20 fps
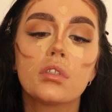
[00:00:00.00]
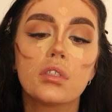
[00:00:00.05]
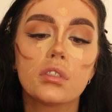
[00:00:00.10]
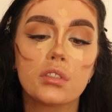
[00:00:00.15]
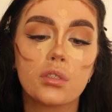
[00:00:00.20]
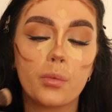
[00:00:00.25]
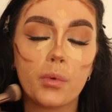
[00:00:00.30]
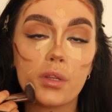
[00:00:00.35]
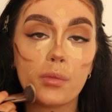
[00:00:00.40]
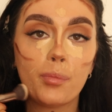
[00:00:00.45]

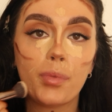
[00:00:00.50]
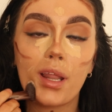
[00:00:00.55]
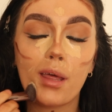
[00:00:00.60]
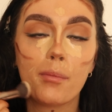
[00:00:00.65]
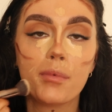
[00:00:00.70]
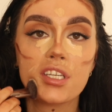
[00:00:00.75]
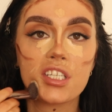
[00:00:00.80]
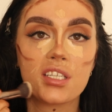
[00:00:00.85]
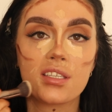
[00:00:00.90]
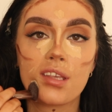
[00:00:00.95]
So with
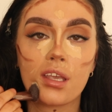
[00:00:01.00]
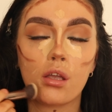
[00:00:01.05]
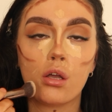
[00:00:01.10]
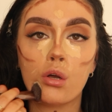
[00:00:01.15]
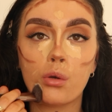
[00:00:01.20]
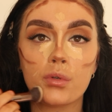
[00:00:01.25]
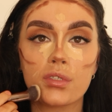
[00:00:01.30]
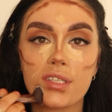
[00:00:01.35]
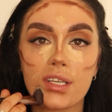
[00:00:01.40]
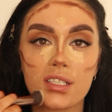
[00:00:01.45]
blemishes, I
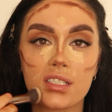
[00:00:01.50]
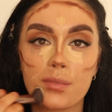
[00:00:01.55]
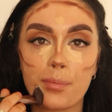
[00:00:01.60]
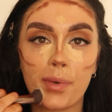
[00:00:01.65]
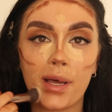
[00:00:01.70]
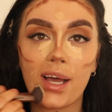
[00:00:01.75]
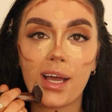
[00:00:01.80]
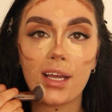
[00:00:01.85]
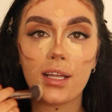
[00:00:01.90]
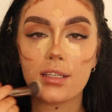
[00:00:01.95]
always like to
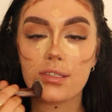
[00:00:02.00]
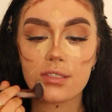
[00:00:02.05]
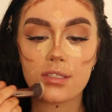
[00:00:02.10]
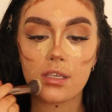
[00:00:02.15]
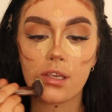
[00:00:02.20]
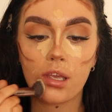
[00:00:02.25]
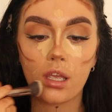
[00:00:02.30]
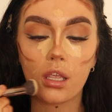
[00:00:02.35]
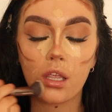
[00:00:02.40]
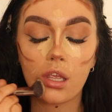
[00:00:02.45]
pat
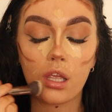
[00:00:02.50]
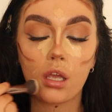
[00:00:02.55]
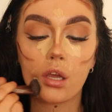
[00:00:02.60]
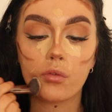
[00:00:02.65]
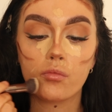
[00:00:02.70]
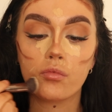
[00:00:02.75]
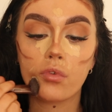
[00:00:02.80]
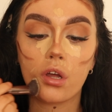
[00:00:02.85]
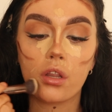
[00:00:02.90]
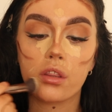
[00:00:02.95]

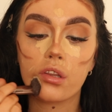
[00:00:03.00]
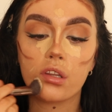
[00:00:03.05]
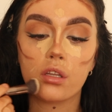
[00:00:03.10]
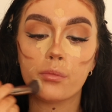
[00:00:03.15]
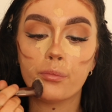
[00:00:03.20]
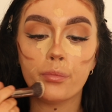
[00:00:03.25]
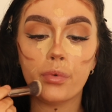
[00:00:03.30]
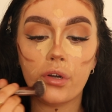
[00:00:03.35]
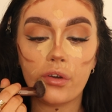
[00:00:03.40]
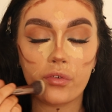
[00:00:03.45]
rather
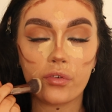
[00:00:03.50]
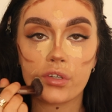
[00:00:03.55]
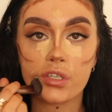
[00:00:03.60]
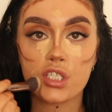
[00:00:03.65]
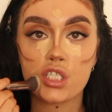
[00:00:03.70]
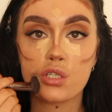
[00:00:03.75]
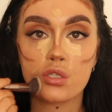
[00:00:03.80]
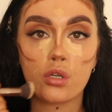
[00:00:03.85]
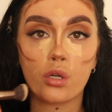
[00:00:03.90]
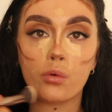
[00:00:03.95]
than buff,
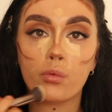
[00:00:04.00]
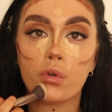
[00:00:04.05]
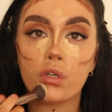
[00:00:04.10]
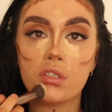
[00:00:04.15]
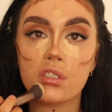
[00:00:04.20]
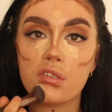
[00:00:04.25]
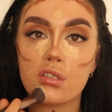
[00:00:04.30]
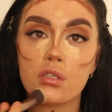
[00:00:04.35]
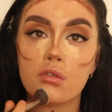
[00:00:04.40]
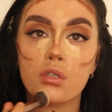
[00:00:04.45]
because you don't
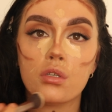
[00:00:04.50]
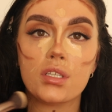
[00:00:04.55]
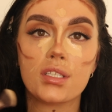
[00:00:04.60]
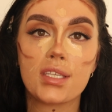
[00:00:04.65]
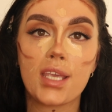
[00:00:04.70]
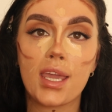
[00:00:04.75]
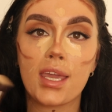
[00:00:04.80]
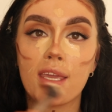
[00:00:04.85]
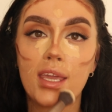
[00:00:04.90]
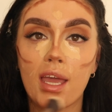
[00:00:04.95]
want to
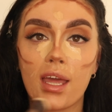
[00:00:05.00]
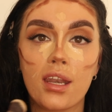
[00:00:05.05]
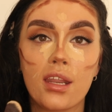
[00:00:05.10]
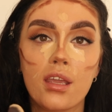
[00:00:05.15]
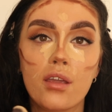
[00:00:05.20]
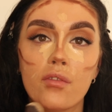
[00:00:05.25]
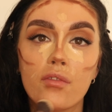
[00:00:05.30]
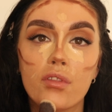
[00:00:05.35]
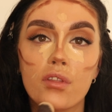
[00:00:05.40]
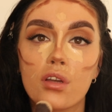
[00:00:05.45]
take
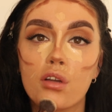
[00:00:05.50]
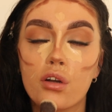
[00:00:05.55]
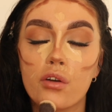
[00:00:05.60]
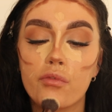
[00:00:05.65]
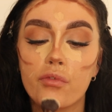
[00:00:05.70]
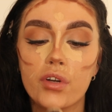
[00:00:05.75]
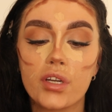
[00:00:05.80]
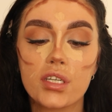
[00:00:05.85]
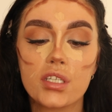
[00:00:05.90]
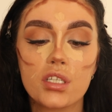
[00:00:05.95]
any of the
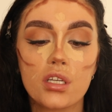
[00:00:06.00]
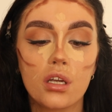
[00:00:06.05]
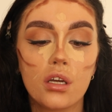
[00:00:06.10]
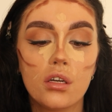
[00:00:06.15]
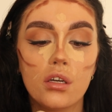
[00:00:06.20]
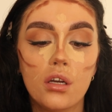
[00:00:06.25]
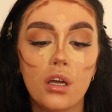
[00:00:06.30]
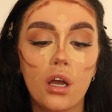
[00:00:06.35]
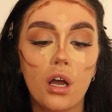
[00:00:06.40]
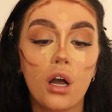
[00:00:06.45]
coverage
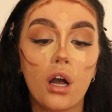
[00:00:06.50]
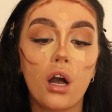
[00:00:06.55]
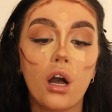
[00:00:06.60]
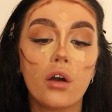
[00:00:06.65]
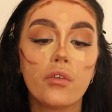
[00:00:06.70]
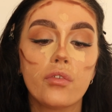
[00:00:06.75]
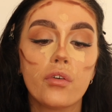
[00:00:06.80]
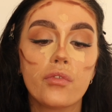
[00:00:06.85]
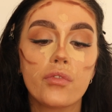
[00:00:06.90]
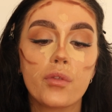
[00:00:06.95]

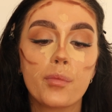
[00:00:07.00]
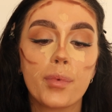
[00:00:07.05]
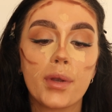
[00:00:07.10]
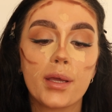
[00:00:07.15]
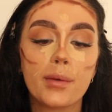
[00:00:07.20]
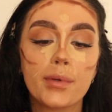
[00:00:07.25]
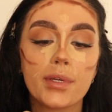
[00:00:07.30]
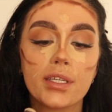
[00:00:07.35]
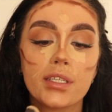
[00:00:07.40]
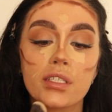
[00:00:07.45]
off of the
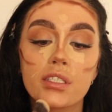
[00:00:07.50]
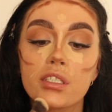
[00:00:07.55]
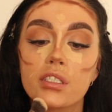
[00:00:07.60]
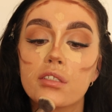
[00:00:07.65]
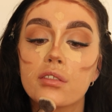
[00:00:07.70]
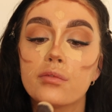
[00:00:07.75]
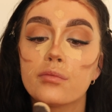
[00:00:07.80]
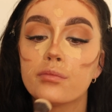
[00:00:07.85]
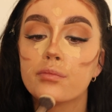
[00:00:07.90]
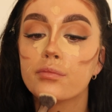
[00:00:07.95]
blemish.